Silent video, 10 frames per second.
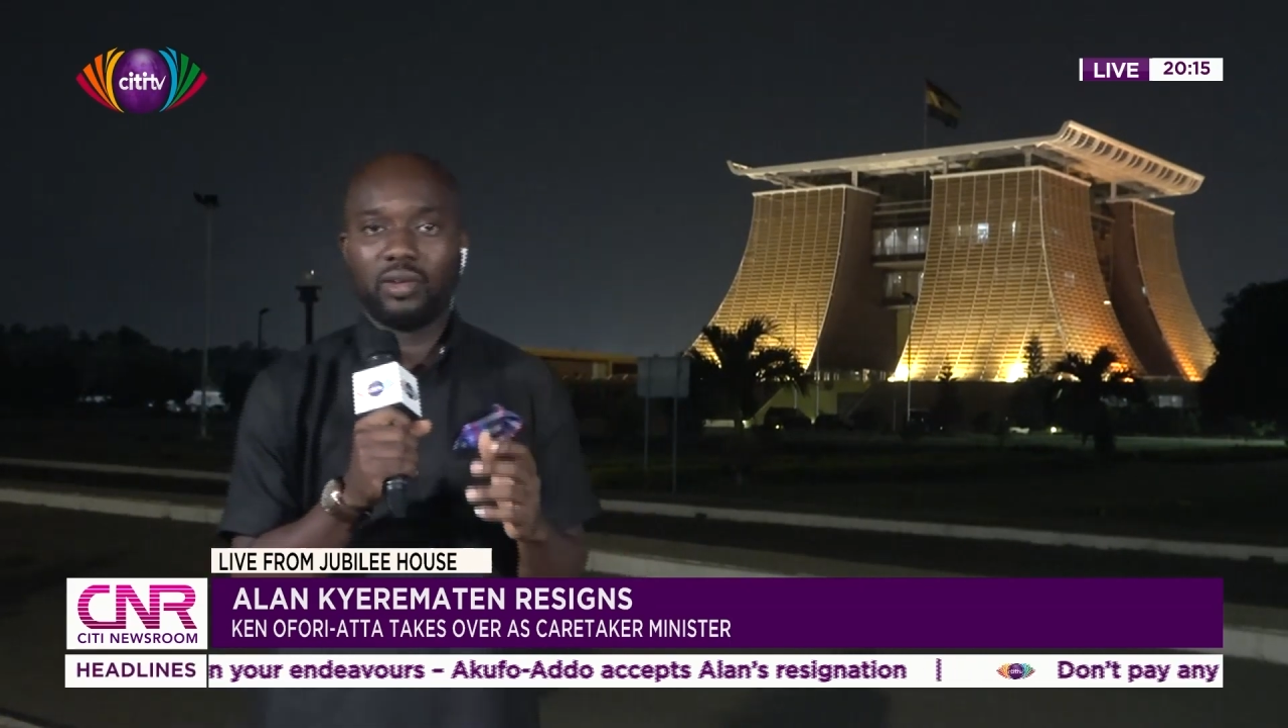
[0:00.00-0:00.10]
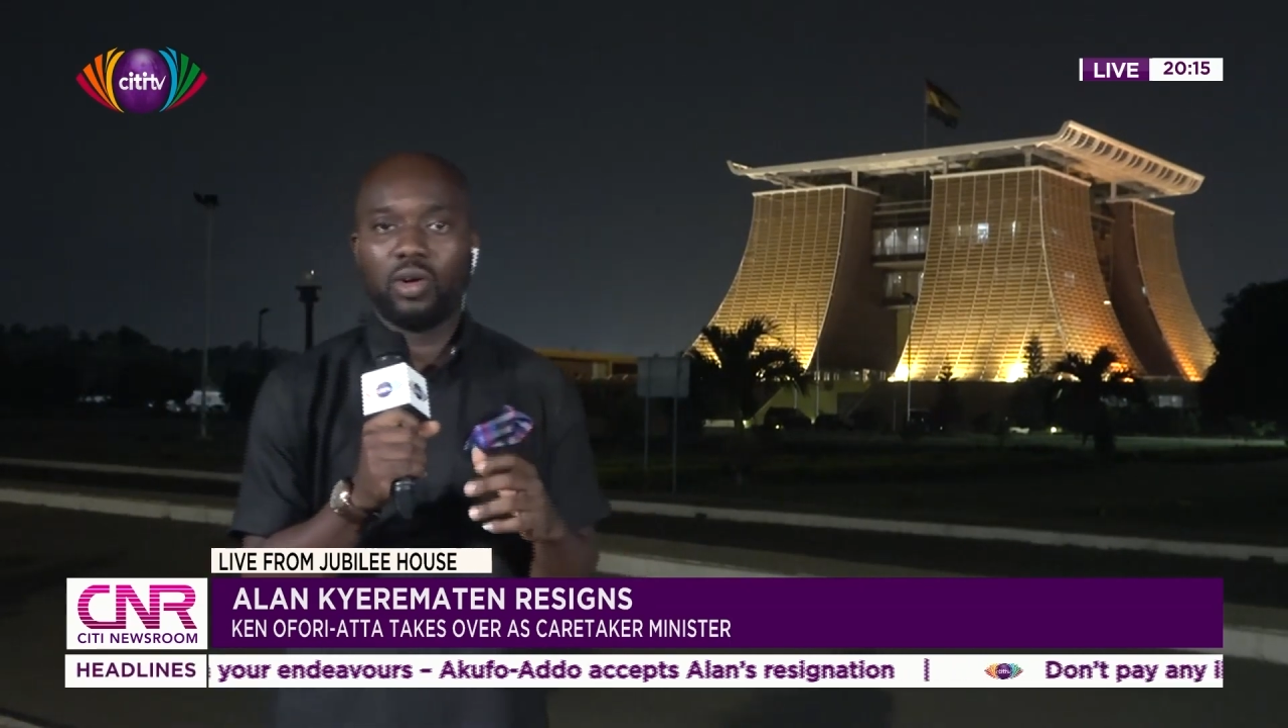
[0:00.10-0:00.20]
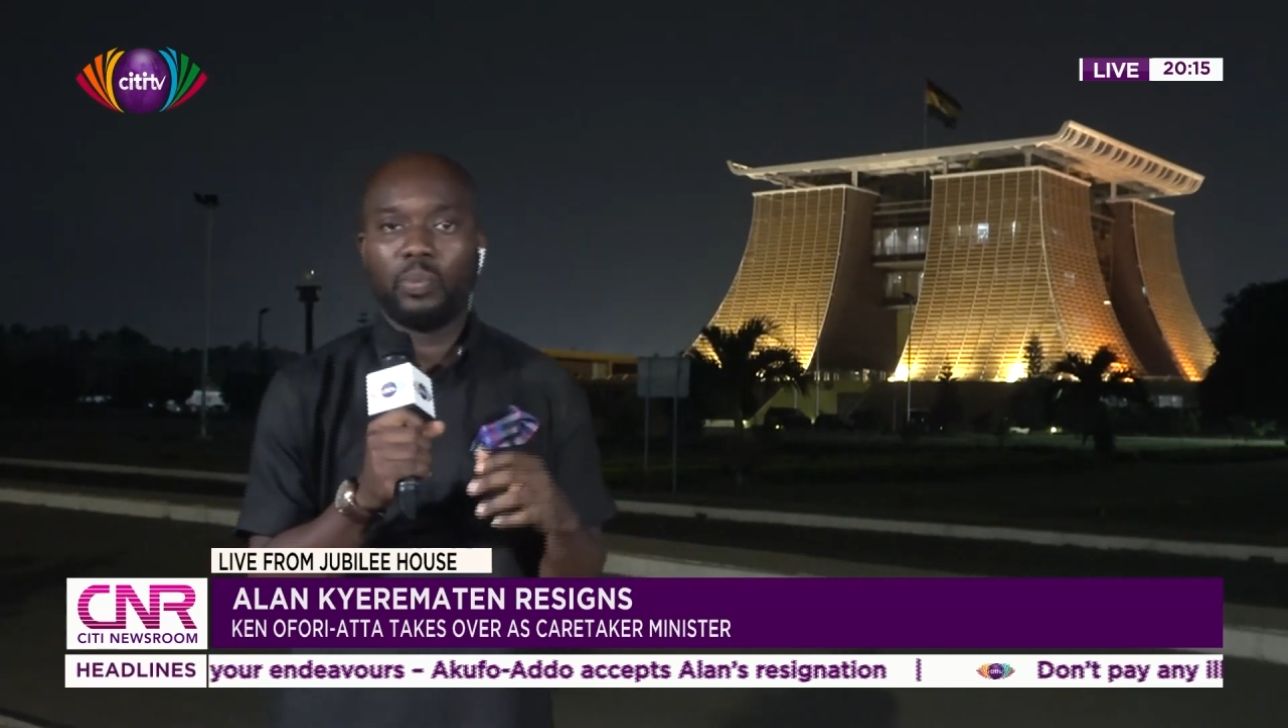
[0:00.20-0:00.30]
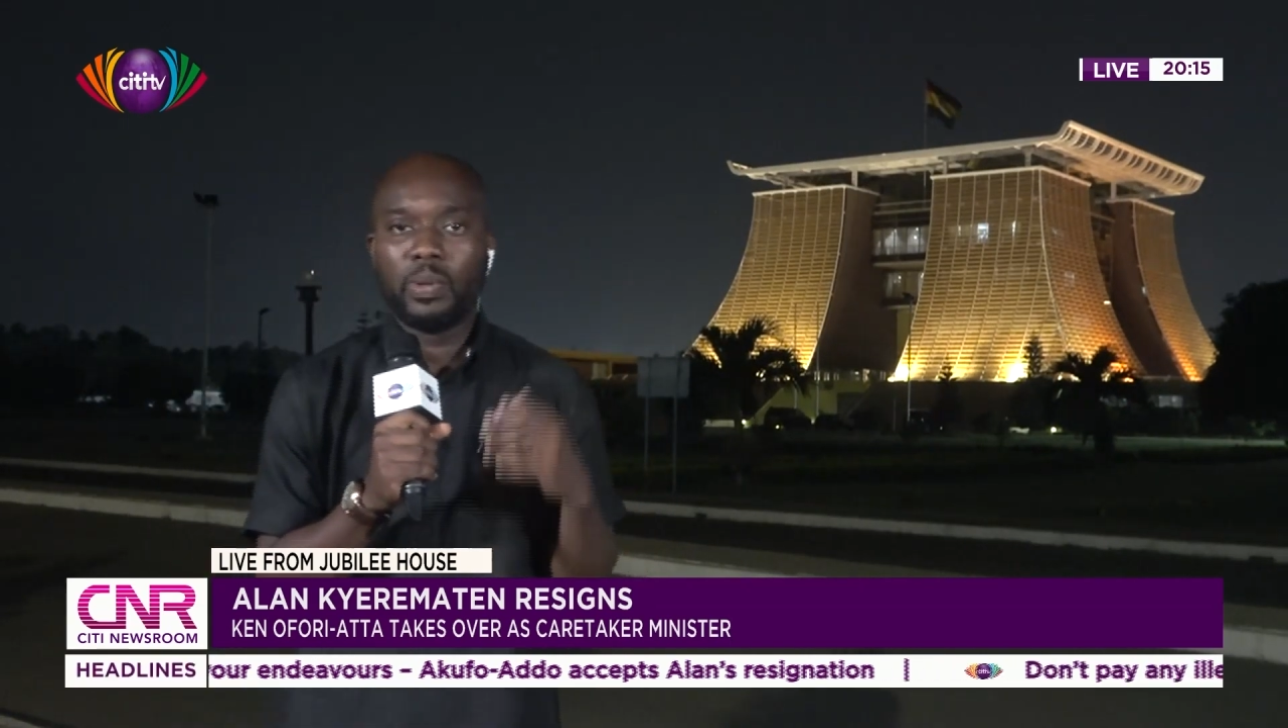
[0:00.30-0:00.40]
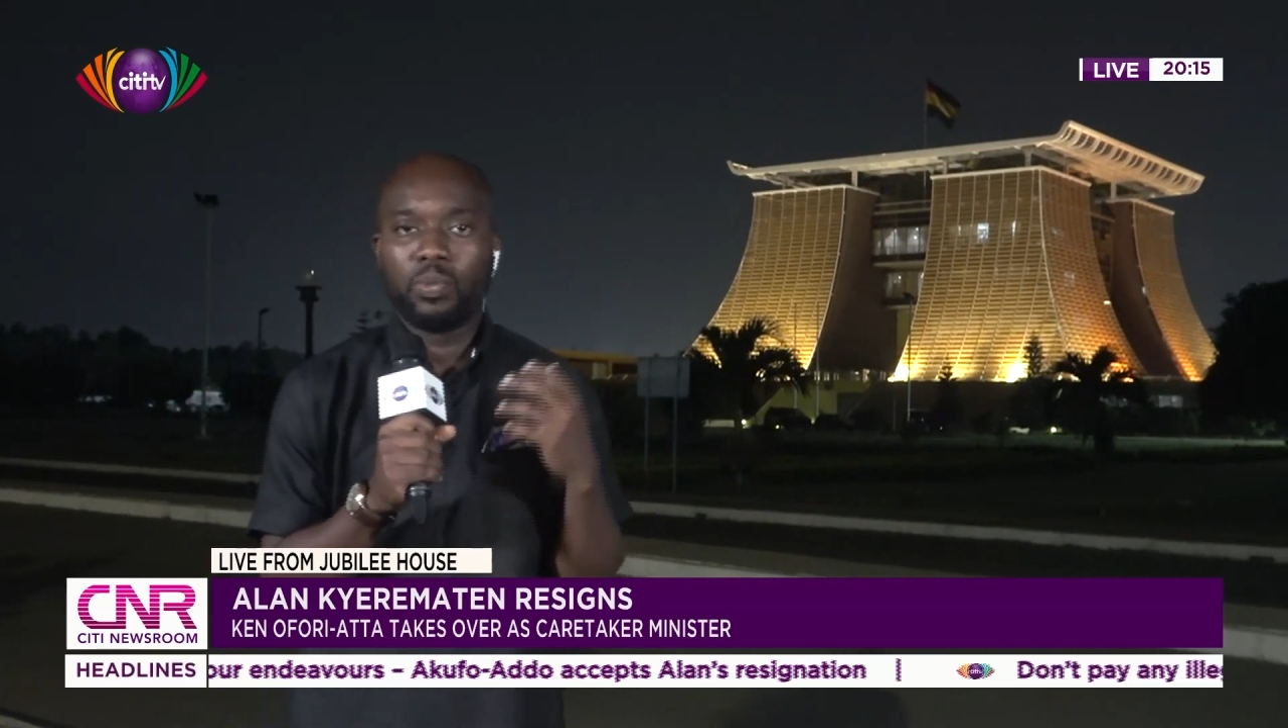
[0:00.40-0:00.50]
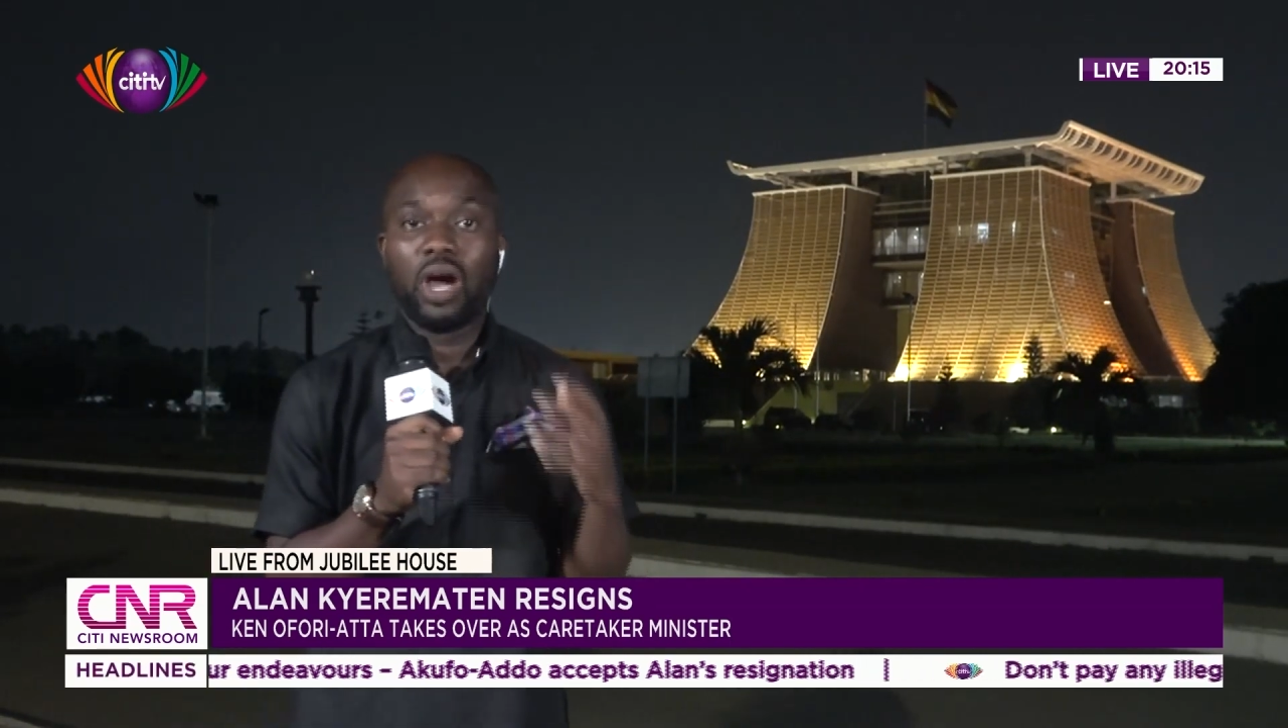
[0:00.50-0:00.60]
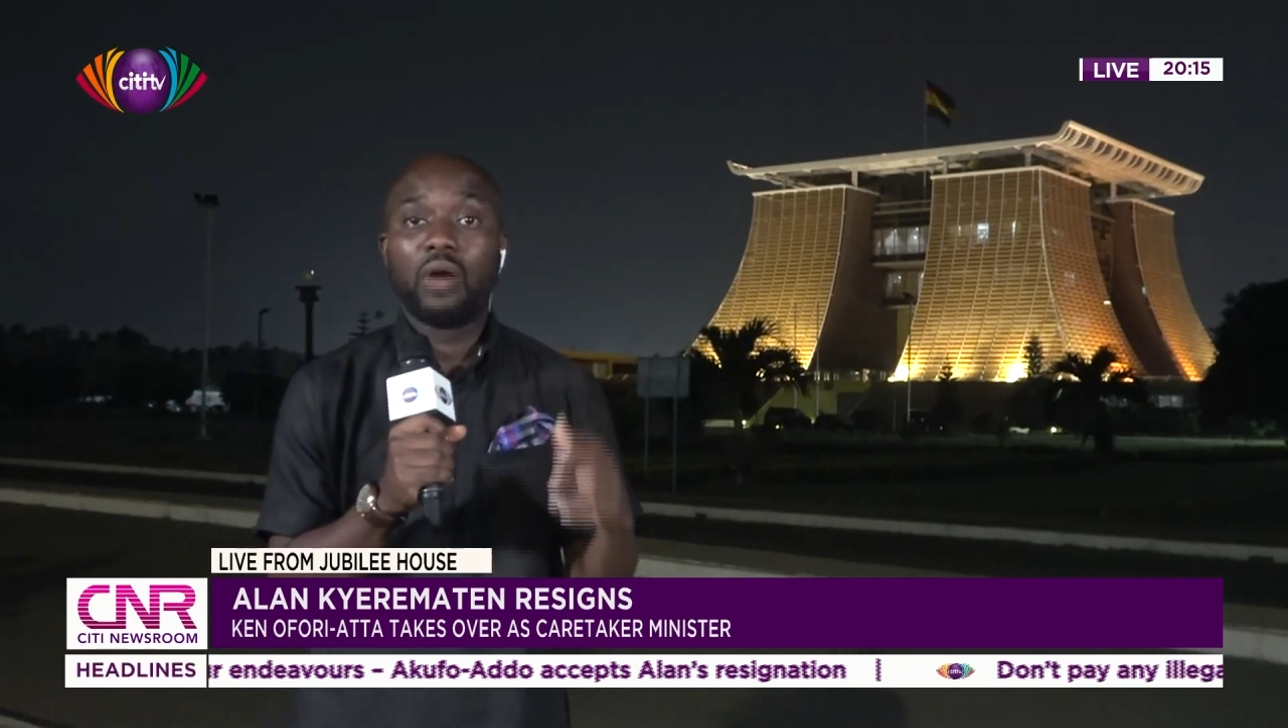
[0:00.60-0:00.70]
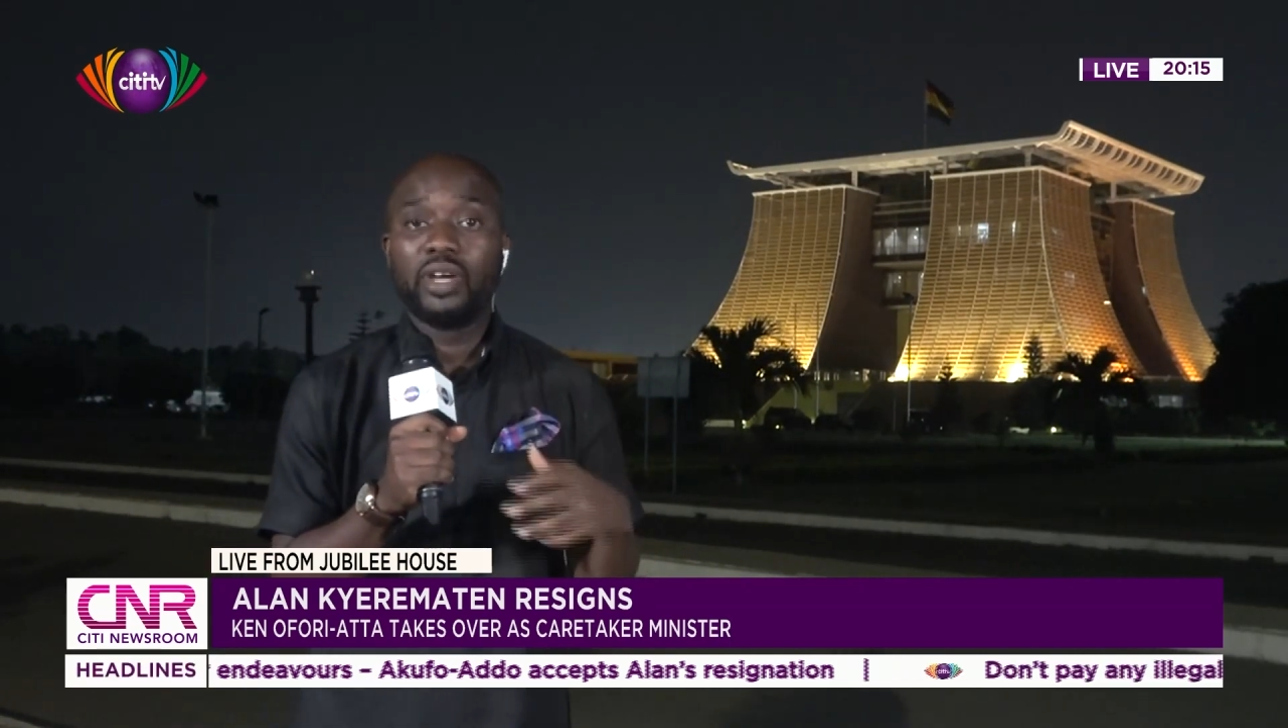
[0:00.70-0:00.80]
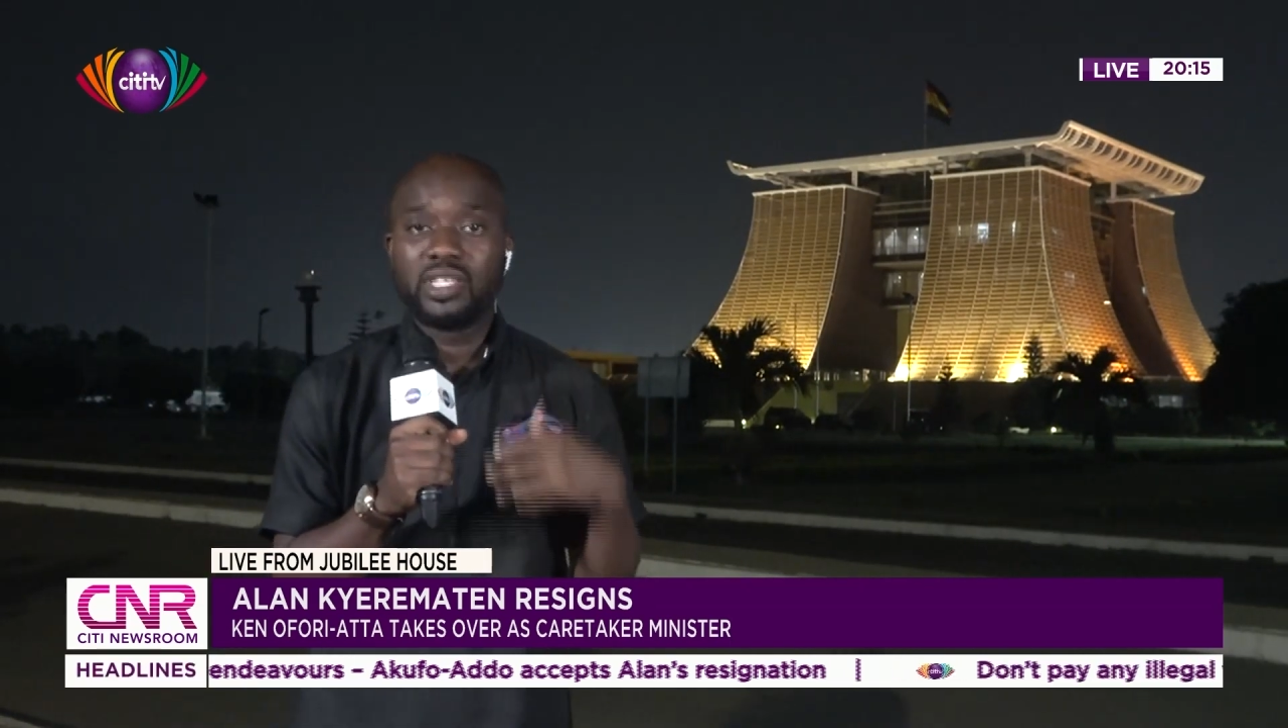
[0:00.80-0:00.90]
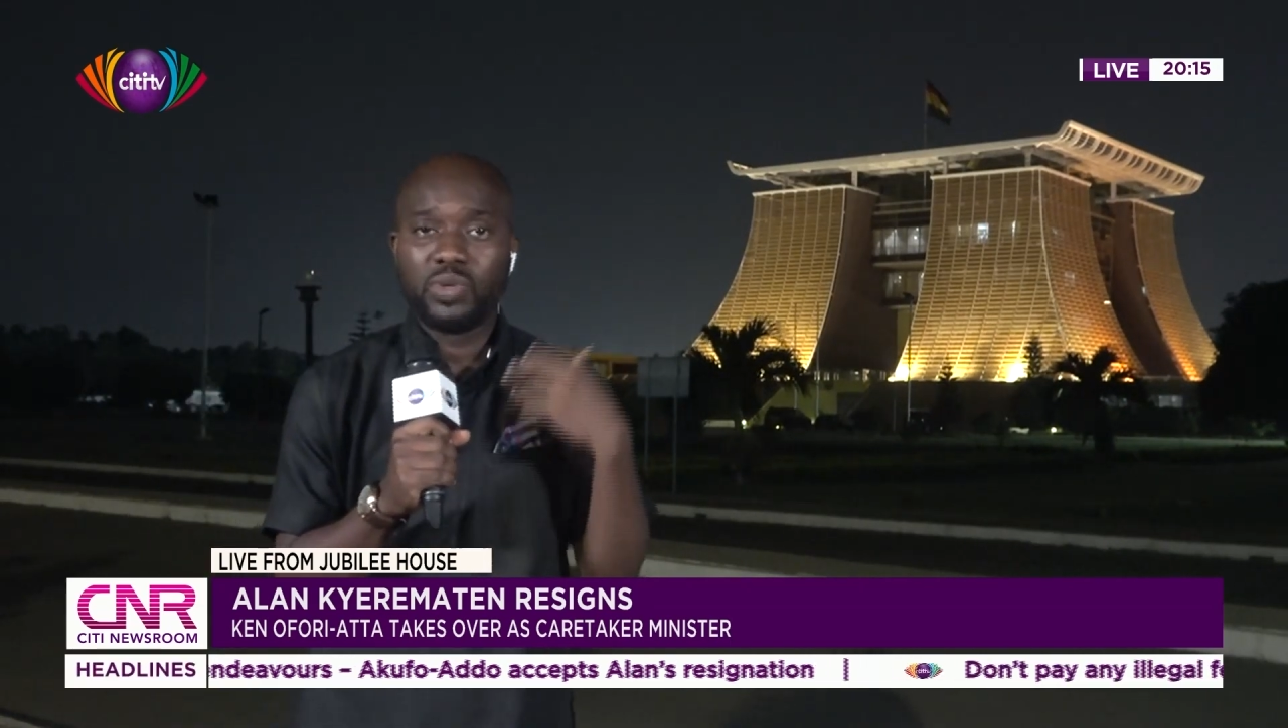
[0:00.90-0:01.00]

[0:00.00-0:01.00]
or people who are going to